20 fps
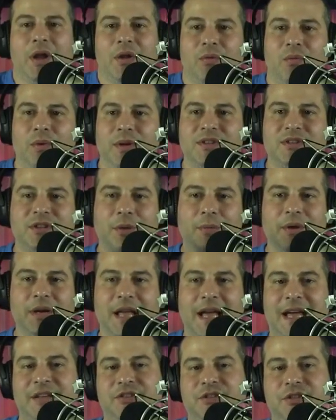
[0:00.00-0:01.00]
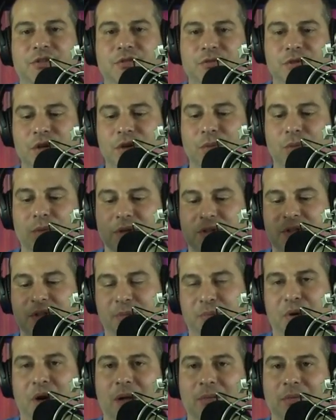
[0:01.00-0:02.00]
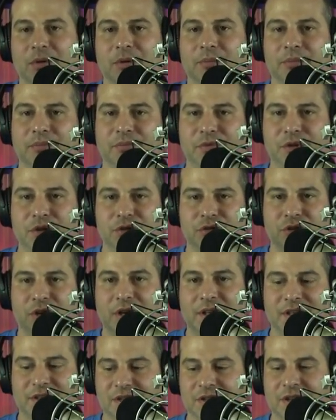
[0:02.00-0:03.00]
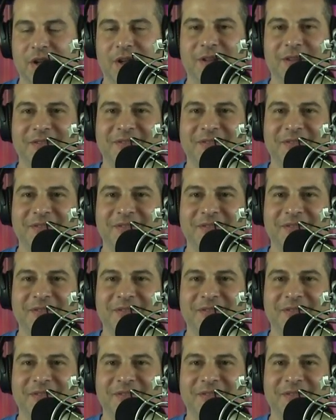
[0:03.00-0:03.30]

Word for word: when someone asks you, you know, what's the problem you're trying to solve?